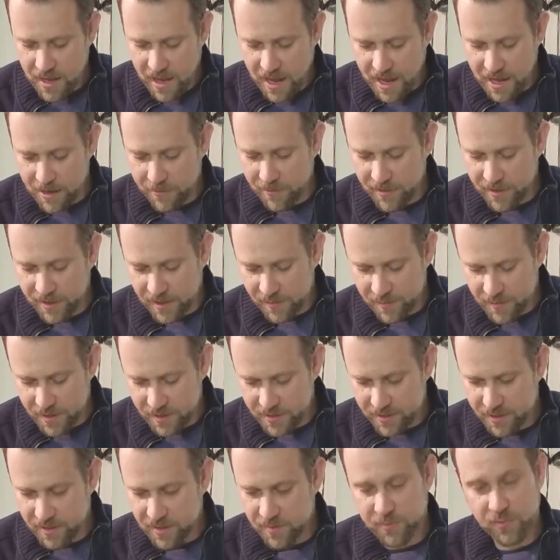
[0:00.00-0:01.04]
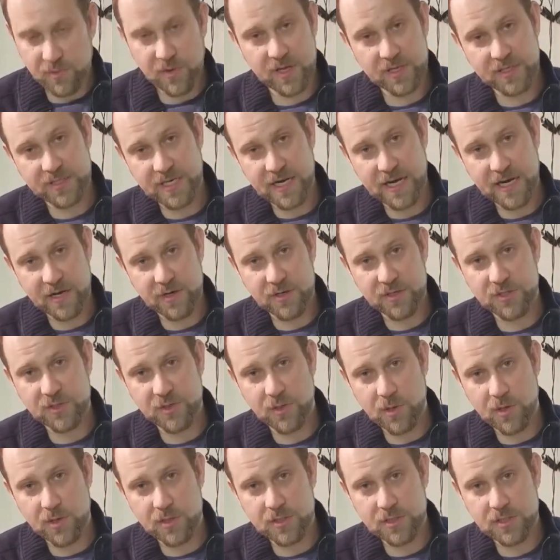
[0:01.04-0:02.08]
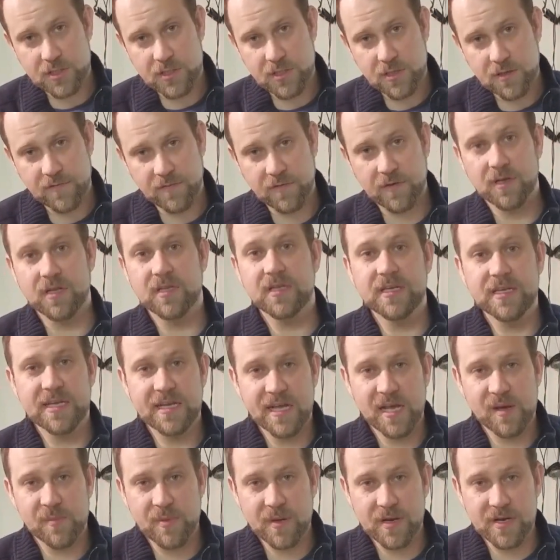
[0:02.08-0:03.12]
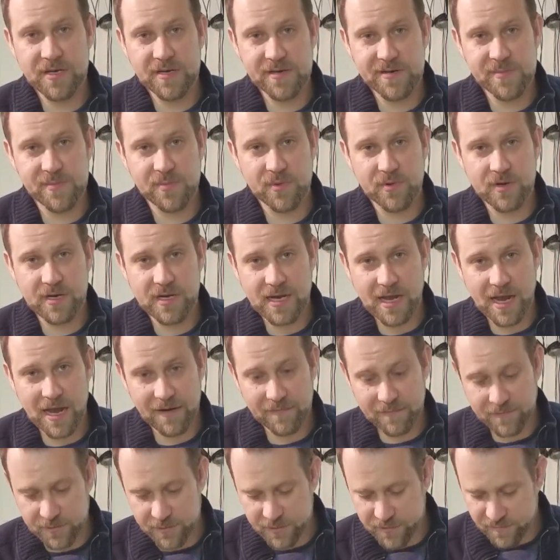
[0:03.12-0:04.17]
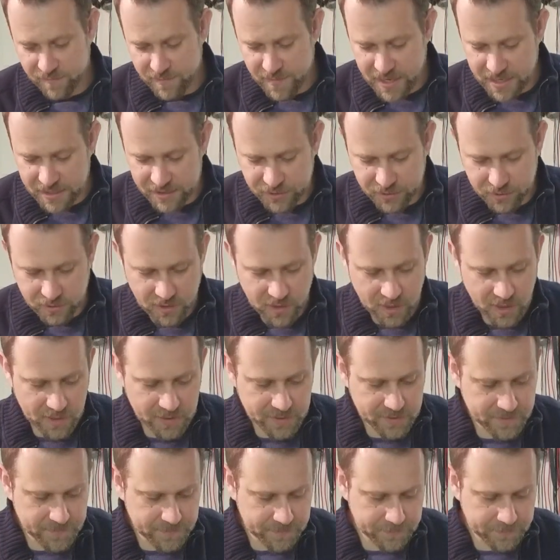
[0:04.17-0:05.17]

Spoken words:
I recommend a compressed air source for cleaning up any debris after you've made your cut.